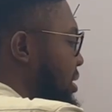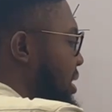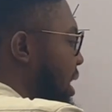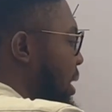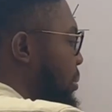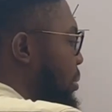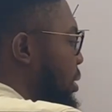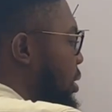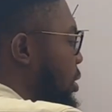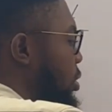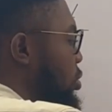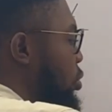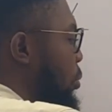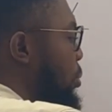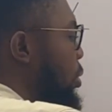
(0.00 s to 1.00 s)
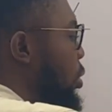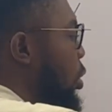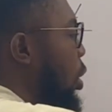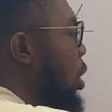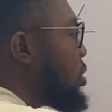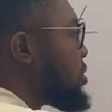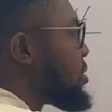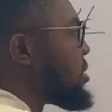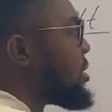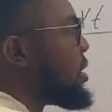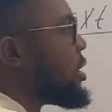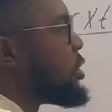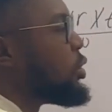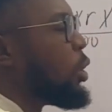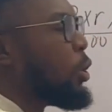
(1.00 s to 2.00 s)
10. So because
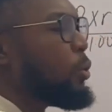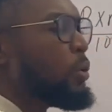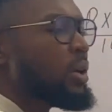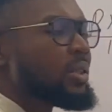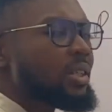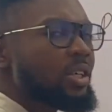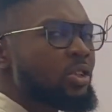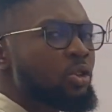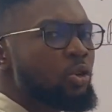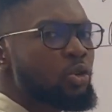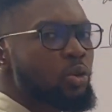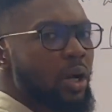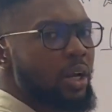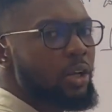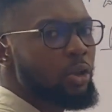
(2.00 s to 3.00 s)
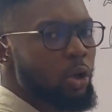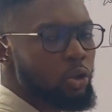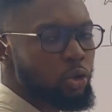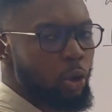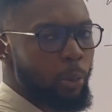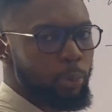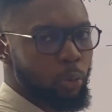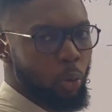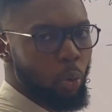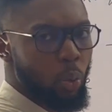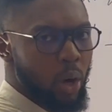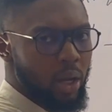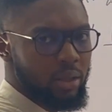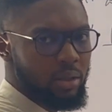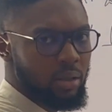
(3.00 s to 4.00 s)
your rate is usually not up to
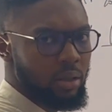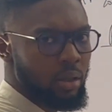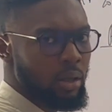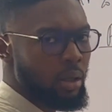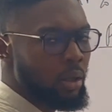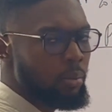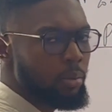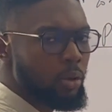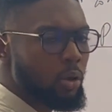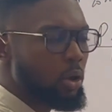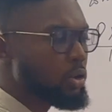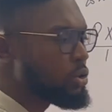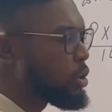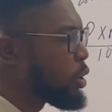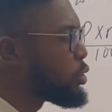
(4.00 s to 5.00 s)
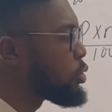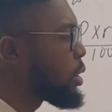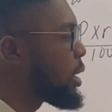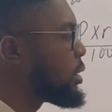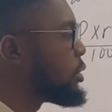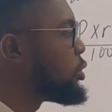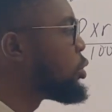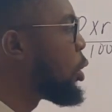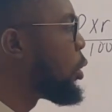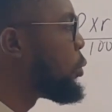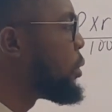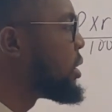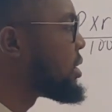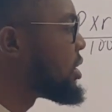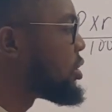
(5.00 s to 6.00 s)
1, because your
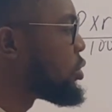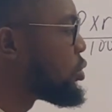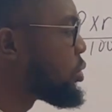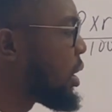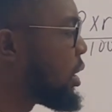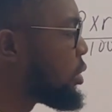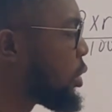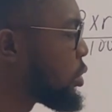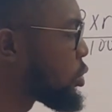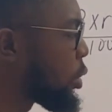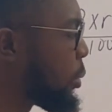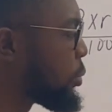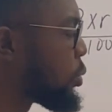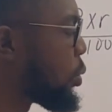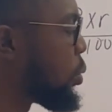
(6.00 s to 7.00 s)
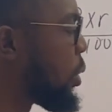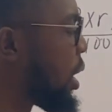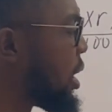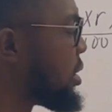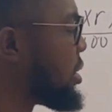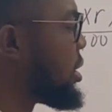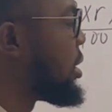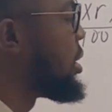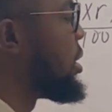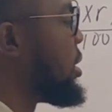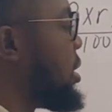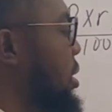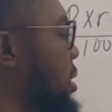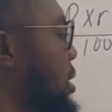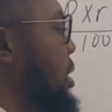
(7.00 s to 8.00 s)
rate is usually not up to 1,
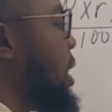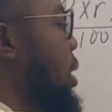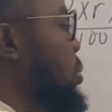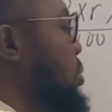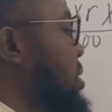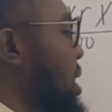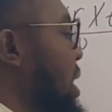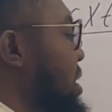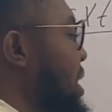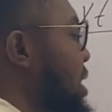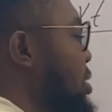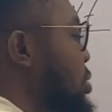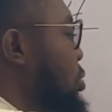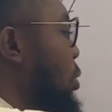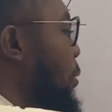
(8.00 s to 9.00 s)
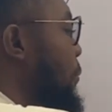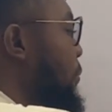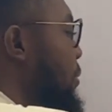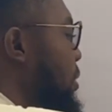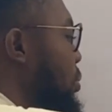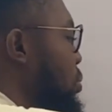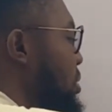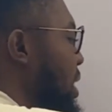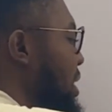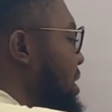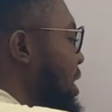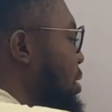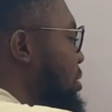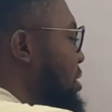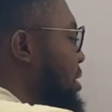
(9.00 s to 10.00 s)
then we started
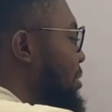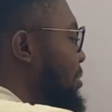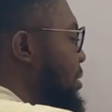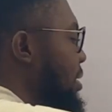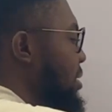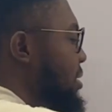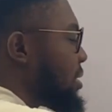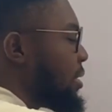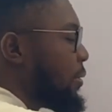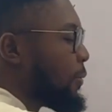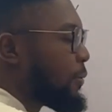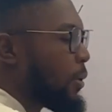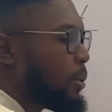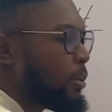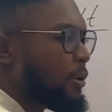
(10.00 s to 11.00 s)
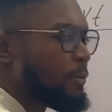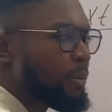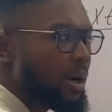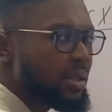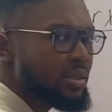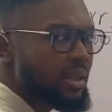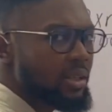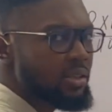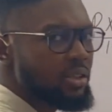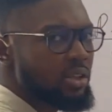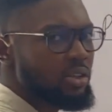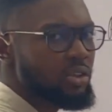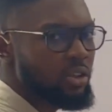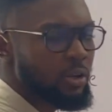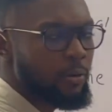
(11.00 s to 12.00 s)
using rate in form of
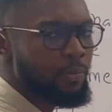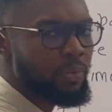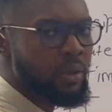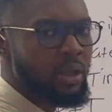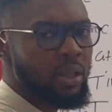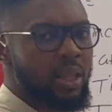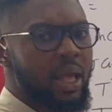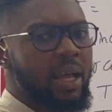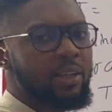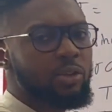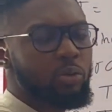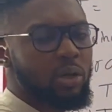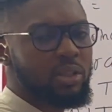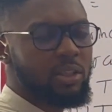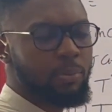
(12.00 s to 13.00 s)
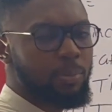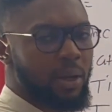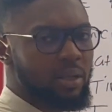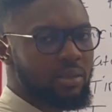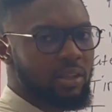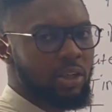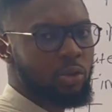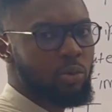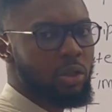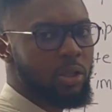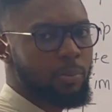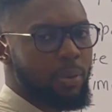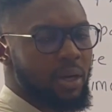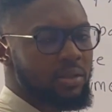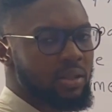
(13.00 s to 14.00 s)
percentage, like 20%.
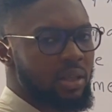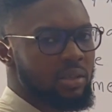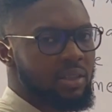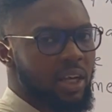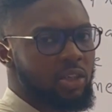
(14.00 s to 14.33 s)
20% is